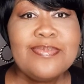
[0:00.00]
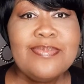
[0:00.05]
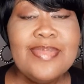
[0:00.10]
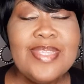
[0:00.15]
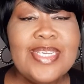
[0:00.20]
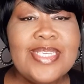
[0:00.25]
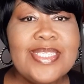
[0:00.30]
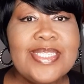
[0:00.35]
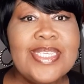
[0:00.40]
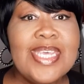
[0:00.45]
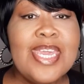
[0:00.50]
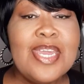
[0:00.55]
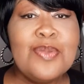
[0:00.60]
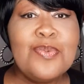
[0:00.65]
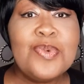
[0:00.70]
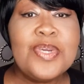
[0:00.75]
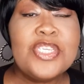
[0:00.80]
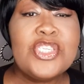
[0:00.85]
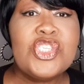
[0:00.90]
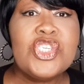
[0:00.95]

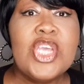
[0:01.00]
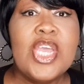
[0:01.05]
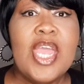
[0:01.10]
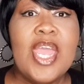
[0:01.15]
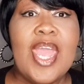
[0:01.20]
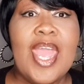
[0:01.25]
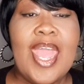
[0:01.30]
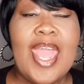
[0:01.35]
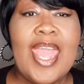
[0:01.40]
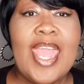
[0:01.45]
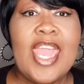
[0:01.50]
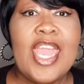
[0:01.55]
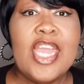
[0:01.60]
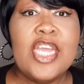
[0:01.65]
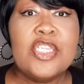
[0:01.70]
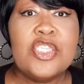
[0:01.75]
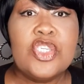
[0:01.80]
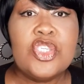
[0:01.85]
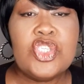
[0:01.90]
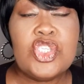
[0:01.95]
sandwich,
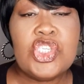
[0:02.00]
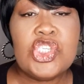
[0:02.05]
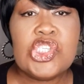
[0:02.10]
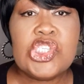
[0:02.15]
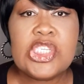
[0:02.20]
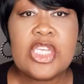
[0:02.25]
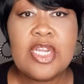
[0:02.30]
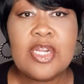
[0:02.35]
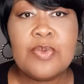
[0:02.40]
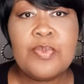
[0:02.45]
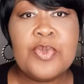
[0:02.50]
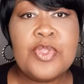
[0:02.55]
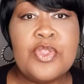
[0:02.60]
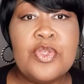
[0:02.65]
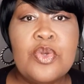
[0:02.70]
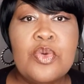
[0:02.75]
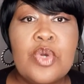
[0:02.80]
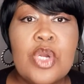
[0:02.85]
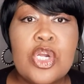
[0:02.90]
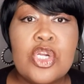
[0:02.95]
and she shared with
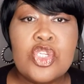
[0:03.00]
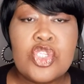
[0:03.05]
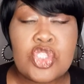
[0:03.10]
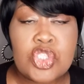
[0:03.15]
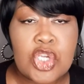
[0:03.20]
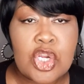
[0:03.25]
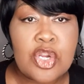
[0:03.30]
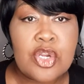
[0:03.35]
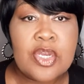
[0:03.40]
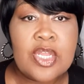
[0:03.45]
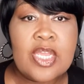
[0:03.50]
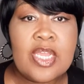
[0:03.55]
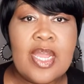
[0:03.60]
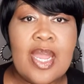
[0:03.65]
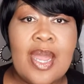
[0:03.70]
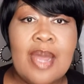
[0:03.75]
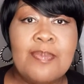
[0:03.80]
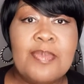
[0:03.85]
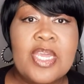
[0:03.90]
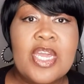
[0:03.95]
you her journey
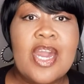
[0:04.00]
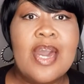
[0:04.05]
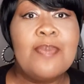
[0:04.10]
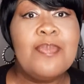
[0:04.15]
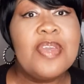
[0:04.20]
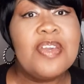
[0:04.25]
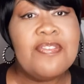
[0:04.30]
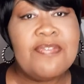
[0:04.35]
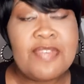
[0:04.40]
on becoming a